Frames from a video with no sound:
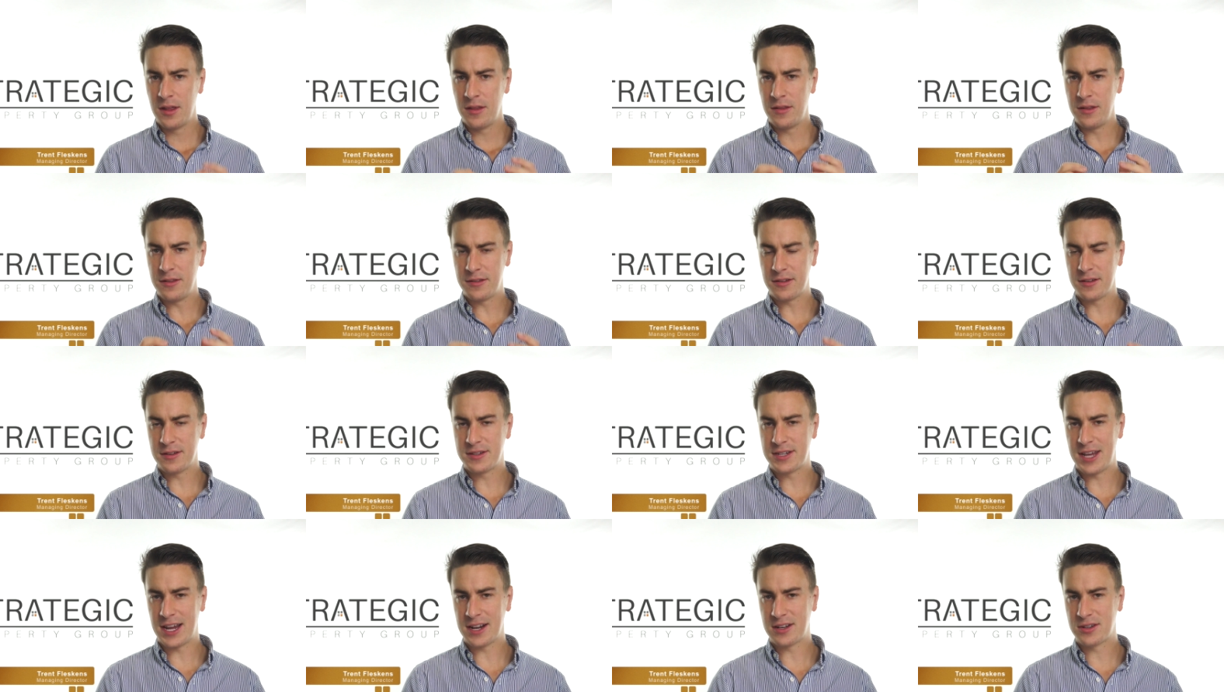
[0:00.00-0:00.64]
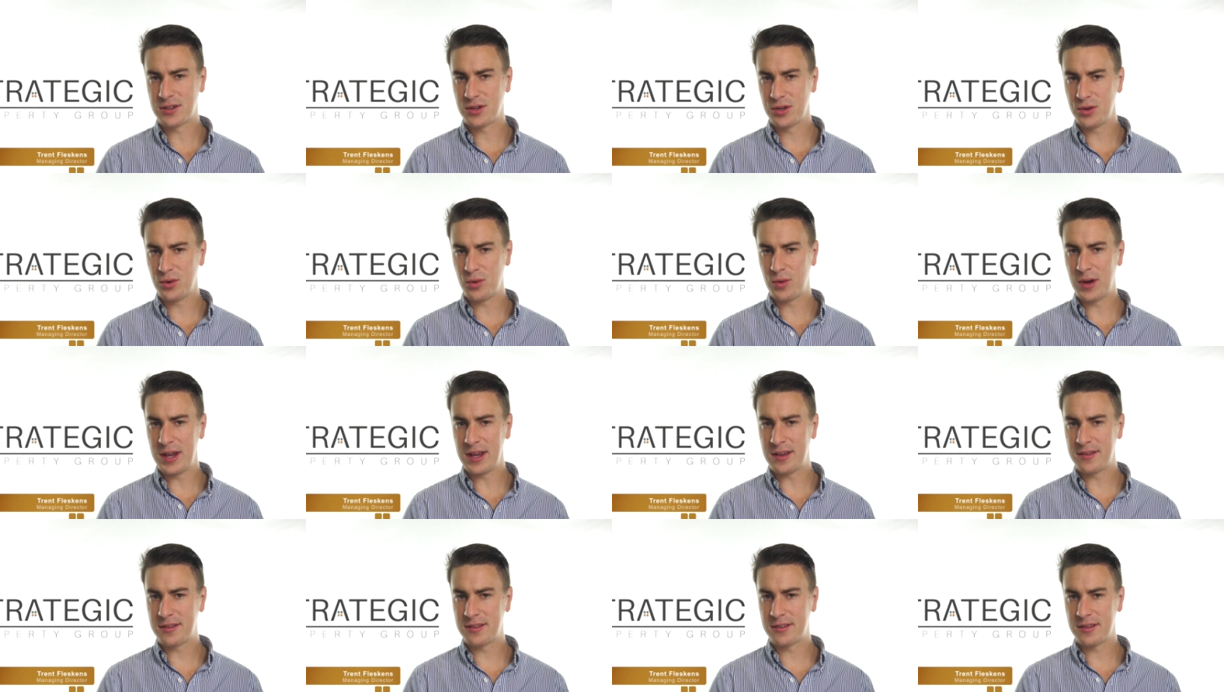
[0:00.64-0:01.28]
This can take 2
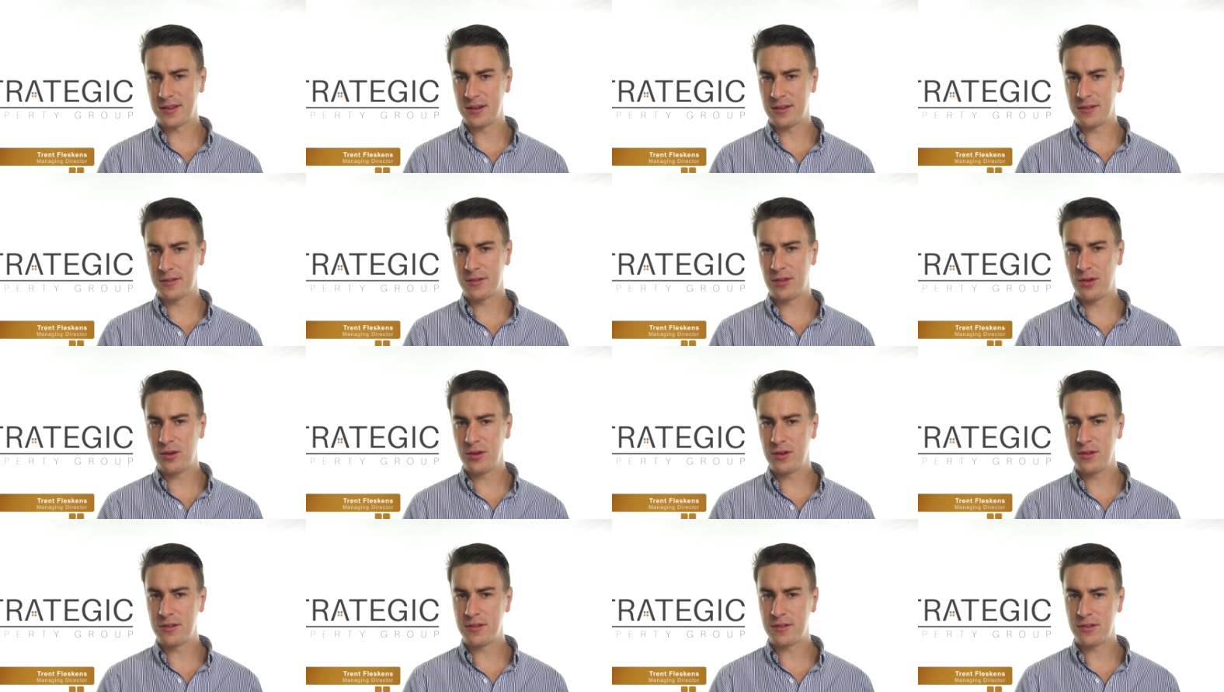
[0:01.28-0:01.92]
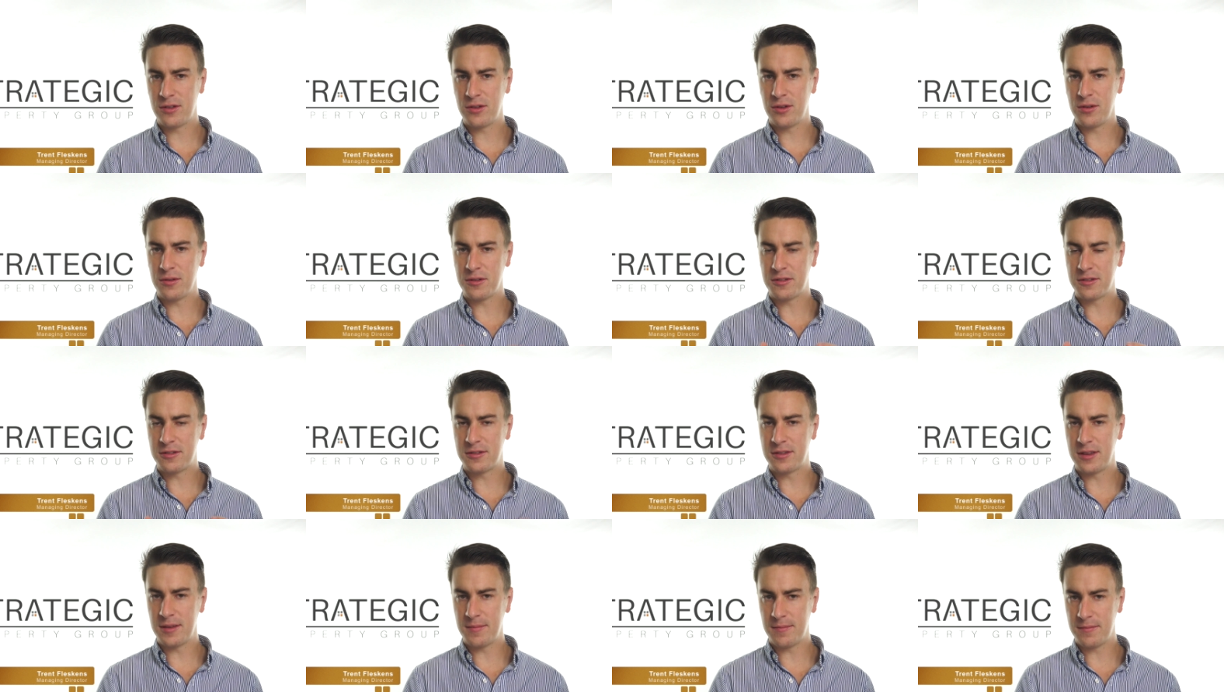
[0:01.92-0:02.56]
weeks, and as long as you
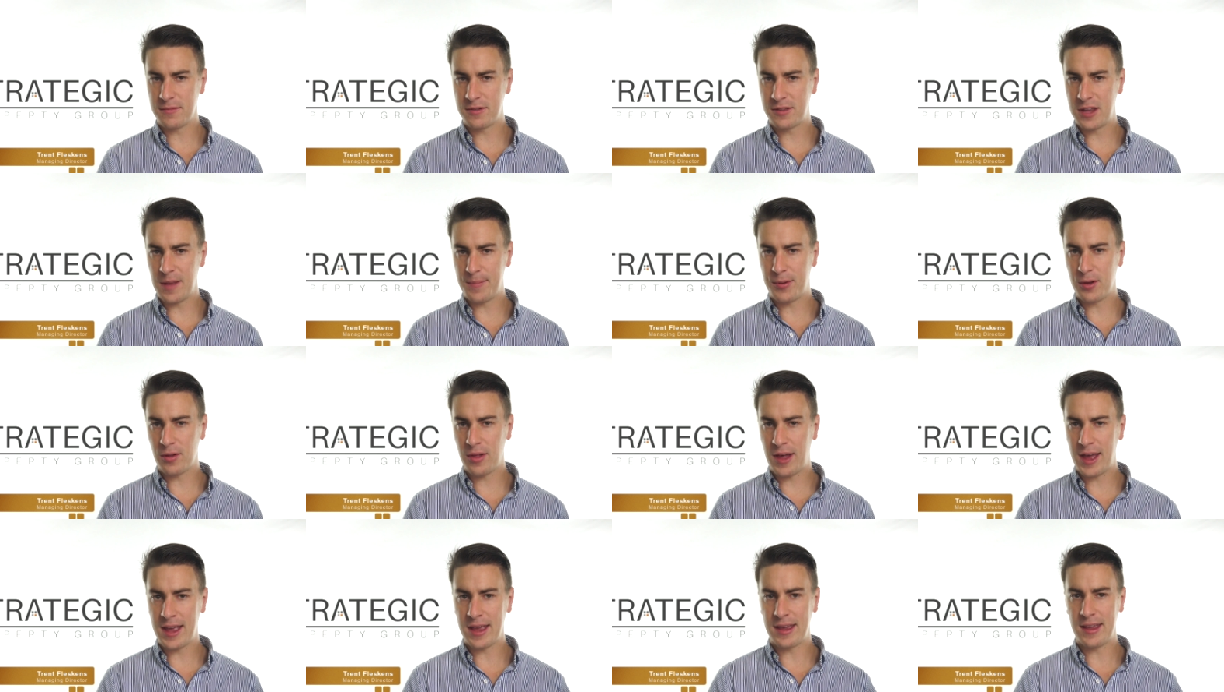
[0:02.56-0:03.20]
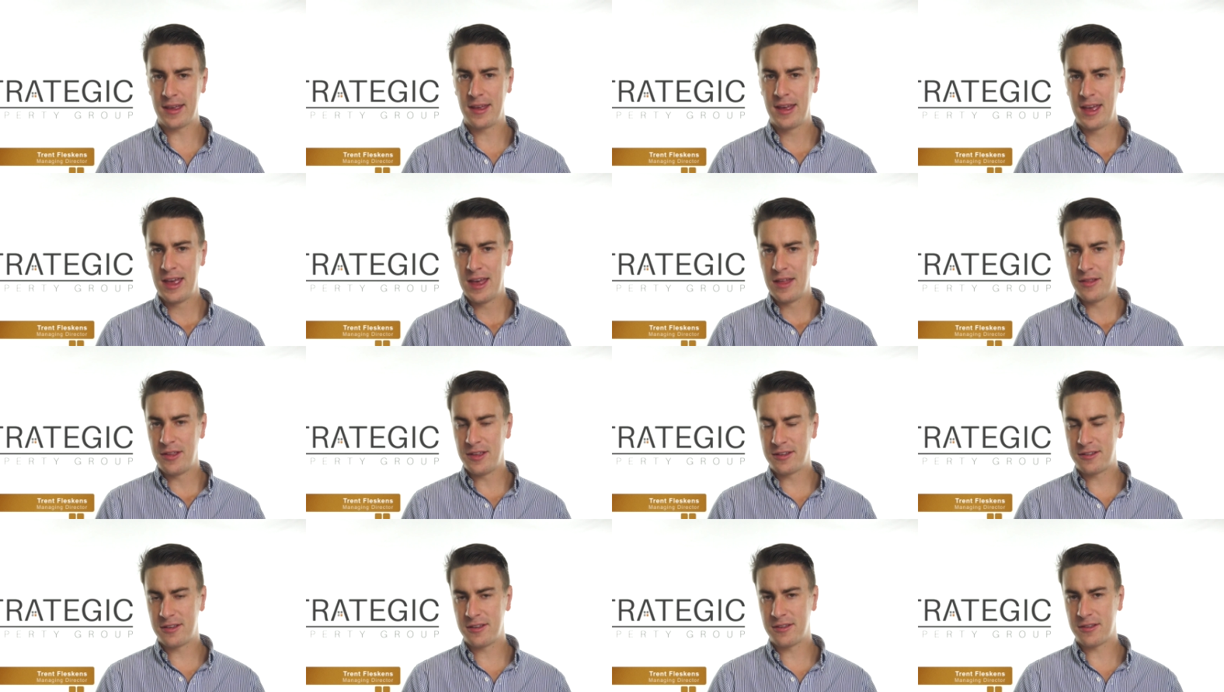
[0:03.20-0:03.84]
stipulate
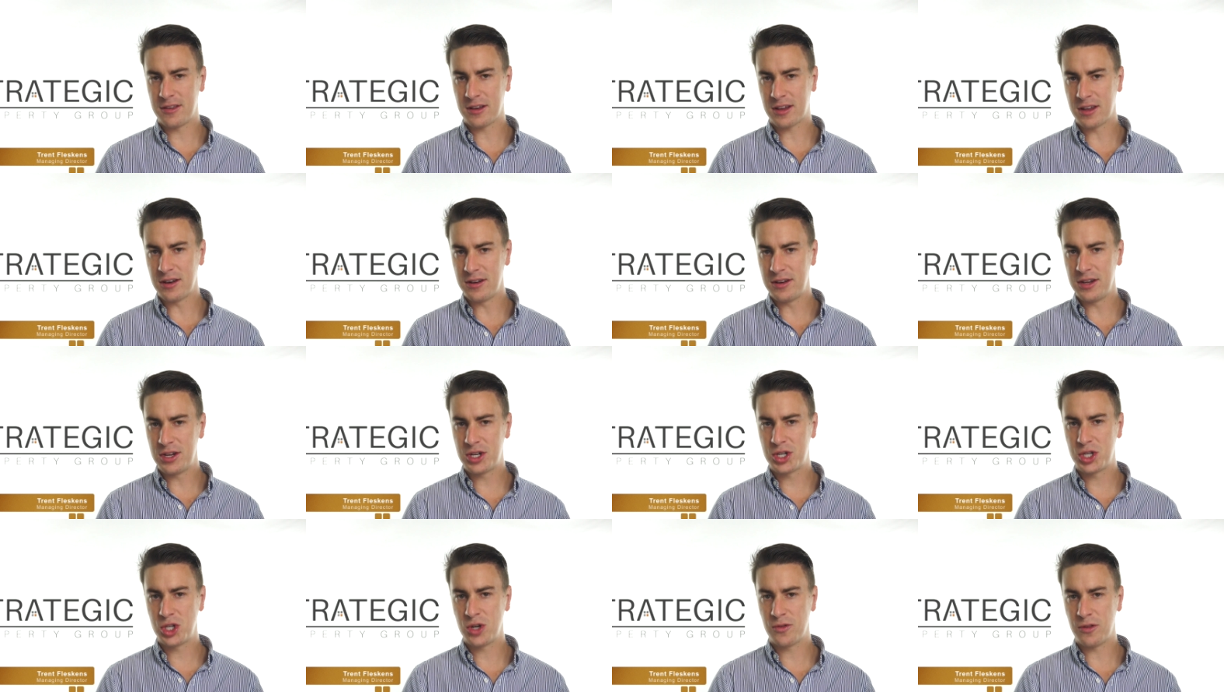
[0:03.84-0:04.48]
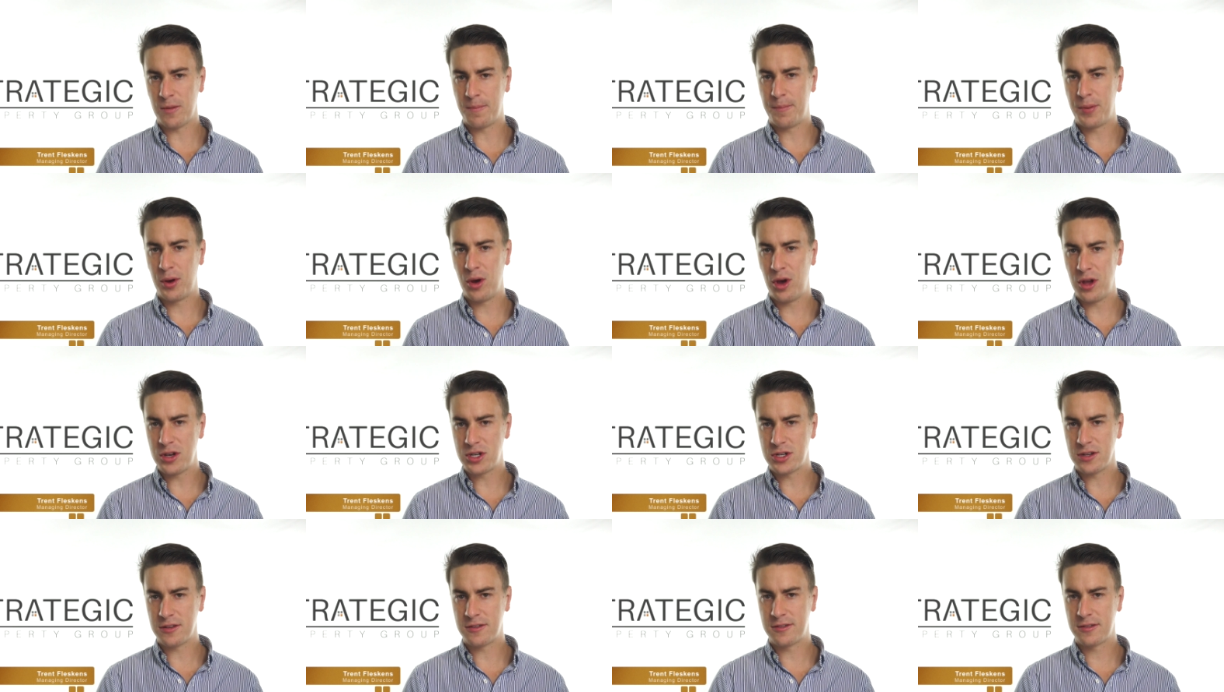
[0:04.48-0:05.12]
this as a condition of the
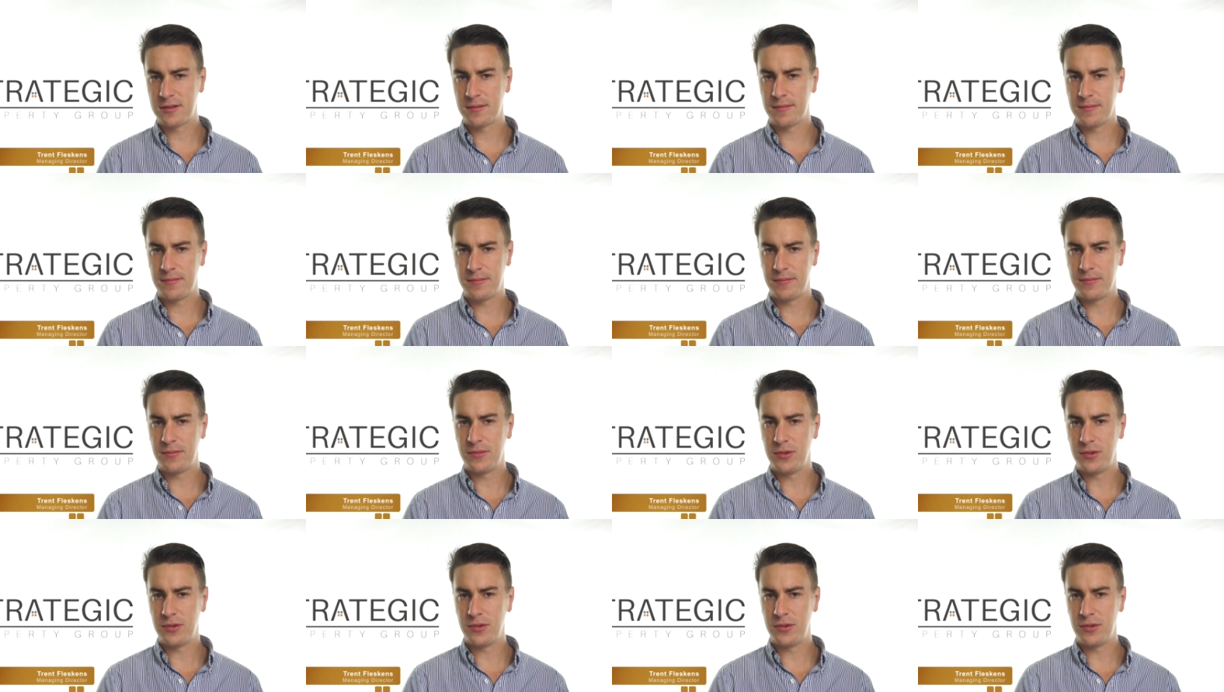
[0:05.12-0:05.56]
purchase,